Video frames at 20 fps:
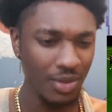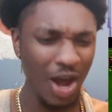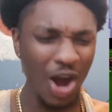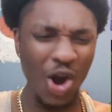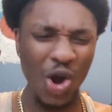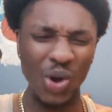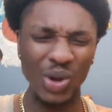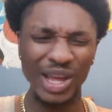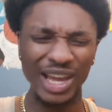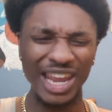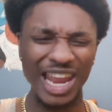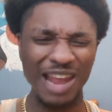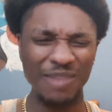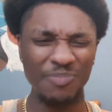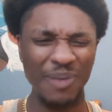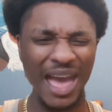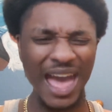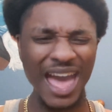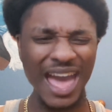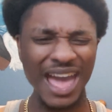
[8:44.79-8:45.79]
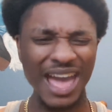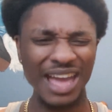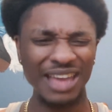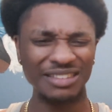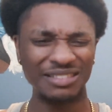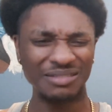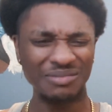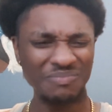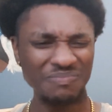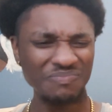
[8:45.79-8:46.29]
Oh, look at that
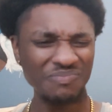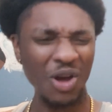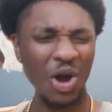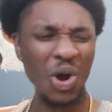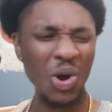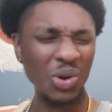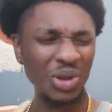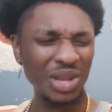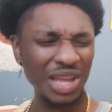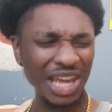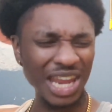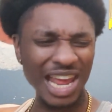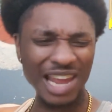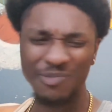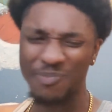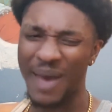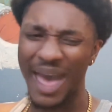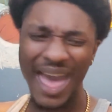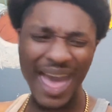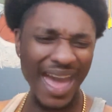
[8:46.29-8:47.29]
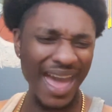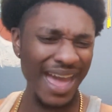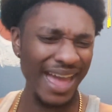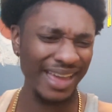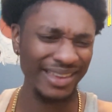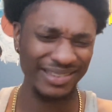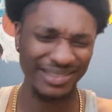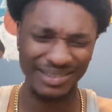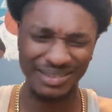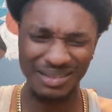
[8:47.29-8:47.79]
pass. Oh, look at that
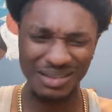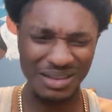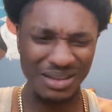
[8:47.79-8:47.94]
pass.